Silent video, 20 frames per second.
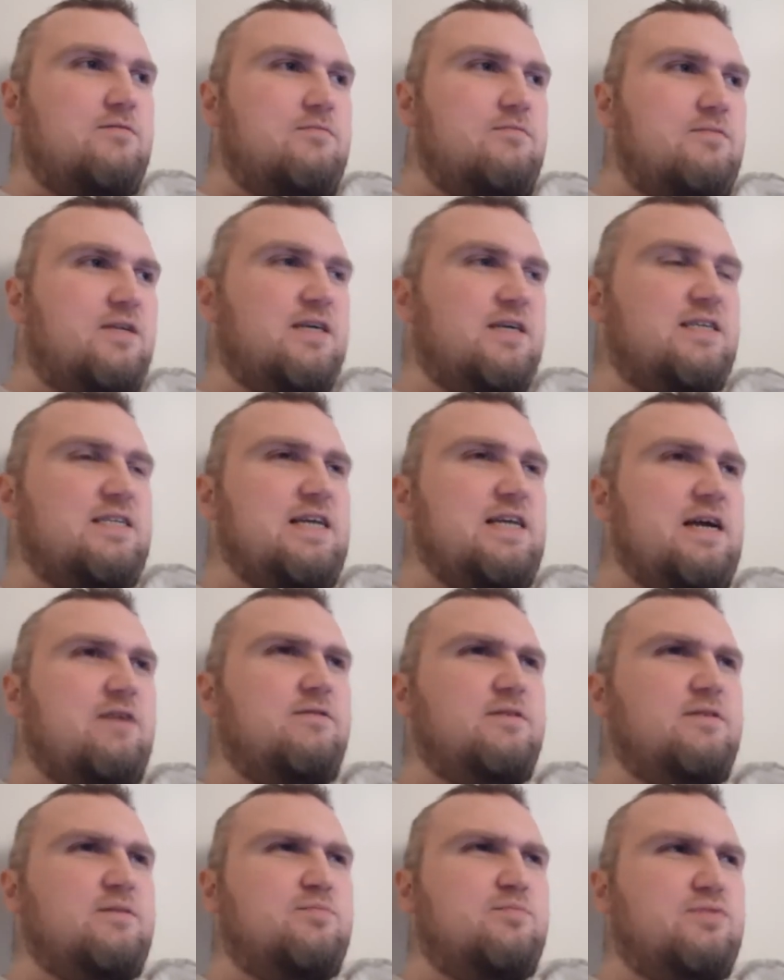like
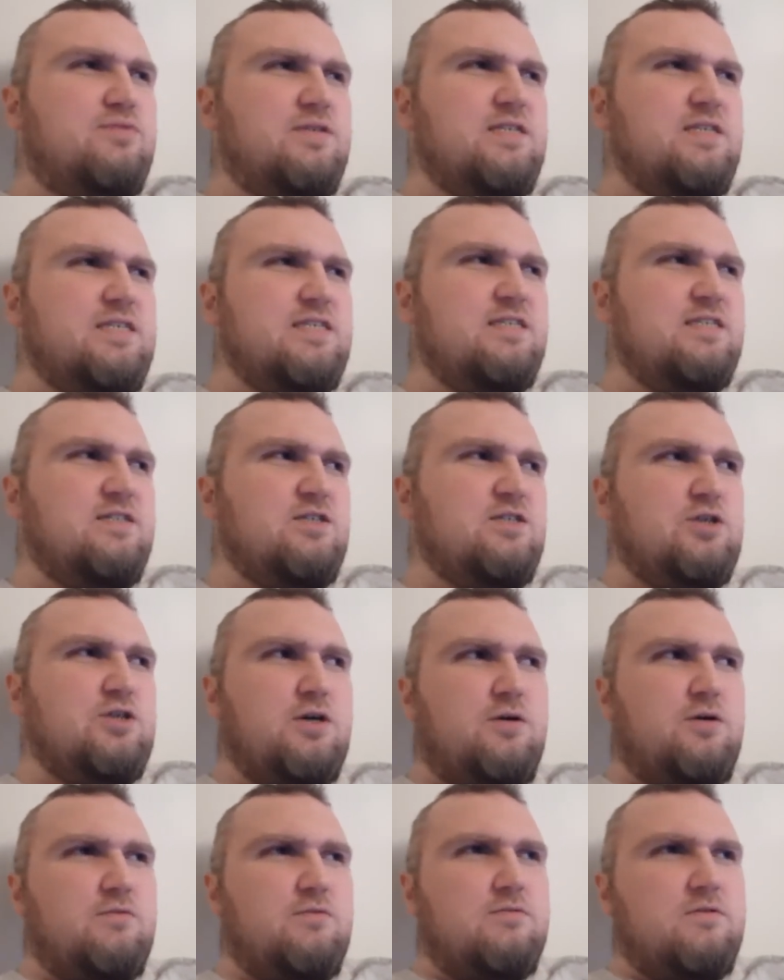tara is bringing in the
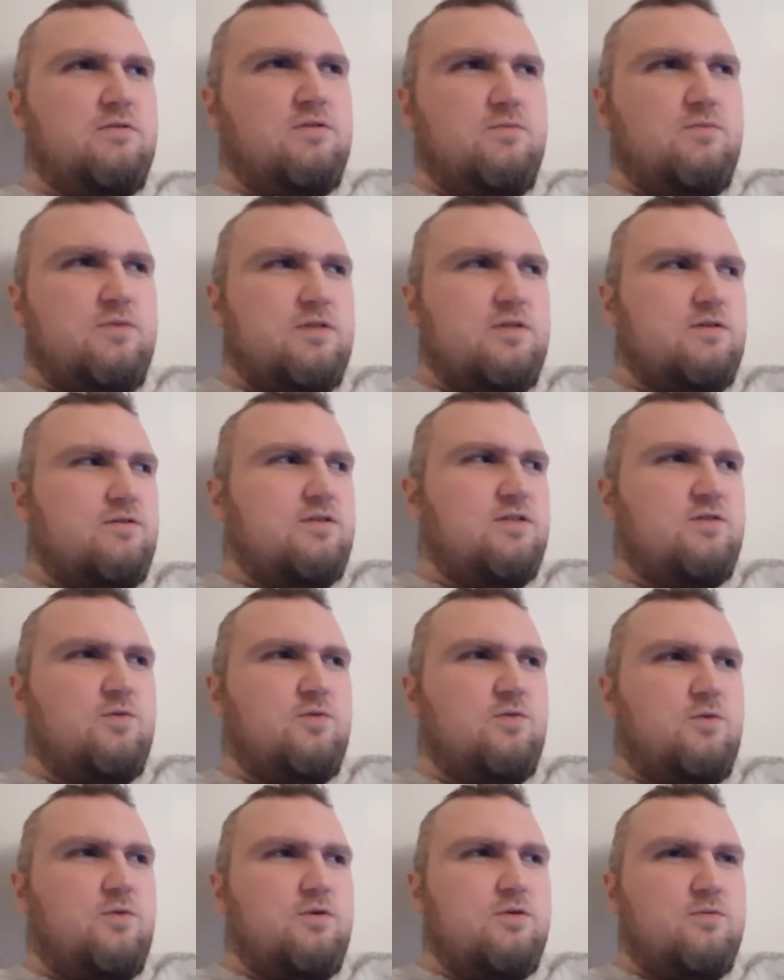jokes with her
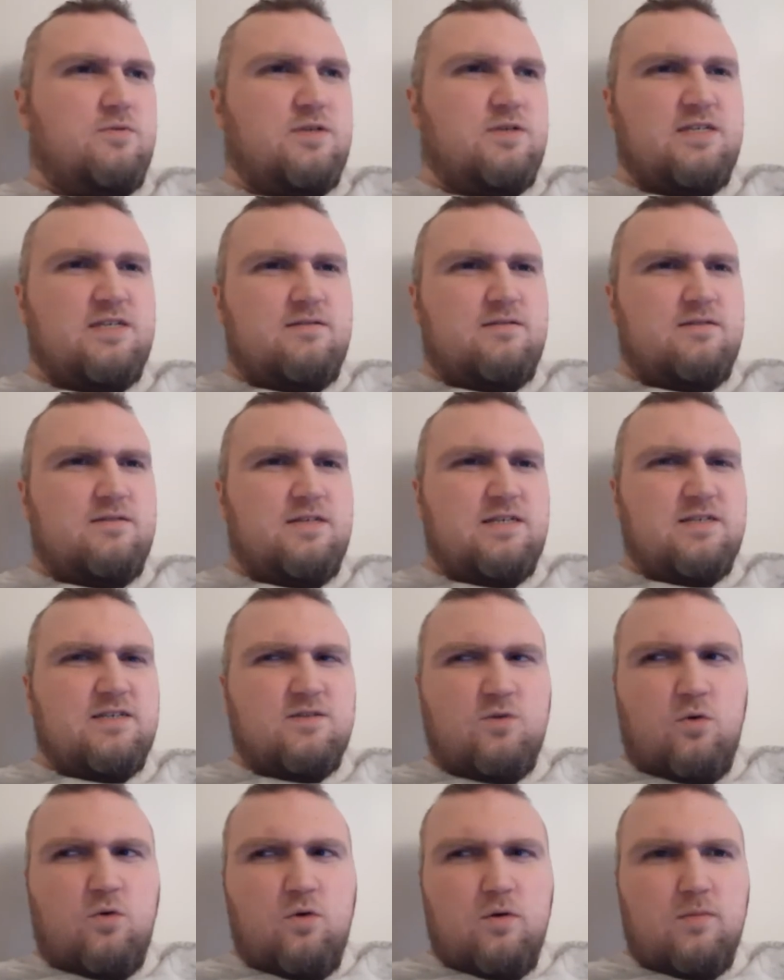disorder which i think
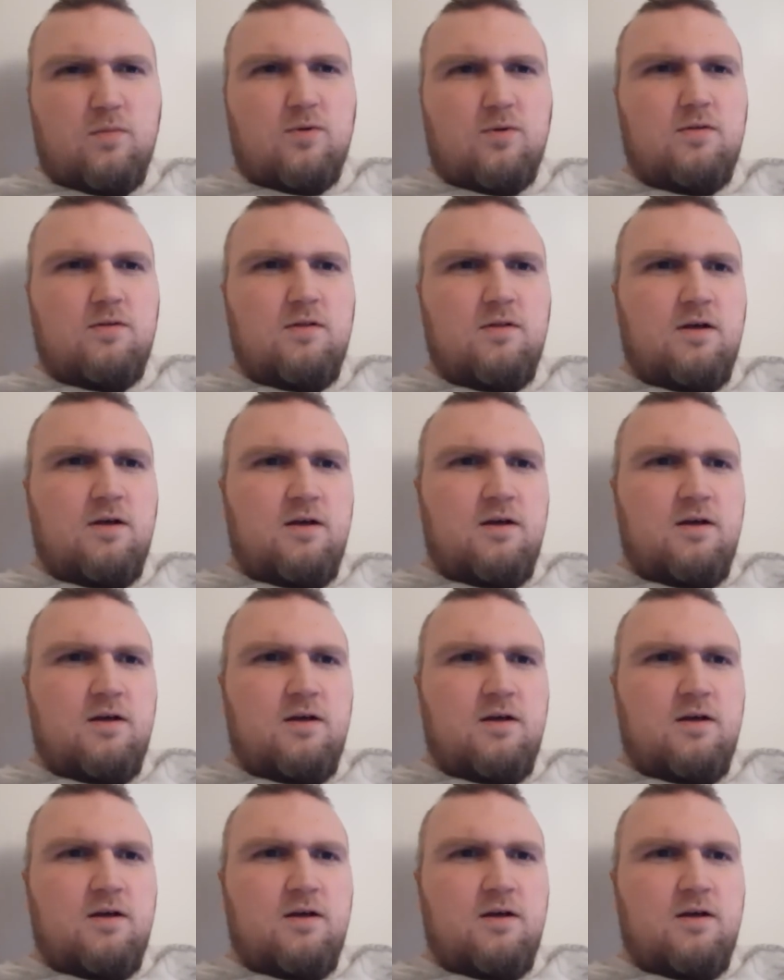is horrible